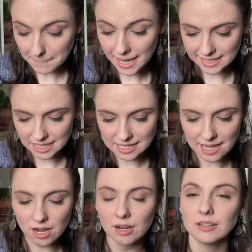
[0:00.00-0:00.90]
but
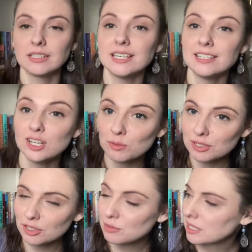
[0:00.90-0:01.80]
they are the
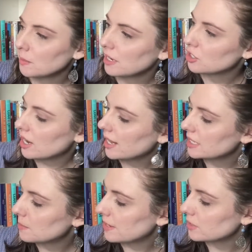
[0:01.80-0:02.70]
sequels to Sleeping
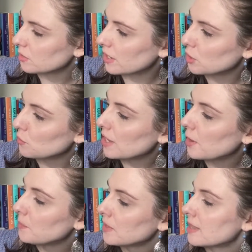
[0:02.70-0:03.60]
Giants by Sylvain
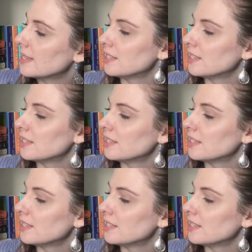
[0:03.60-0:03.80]
Nouvel.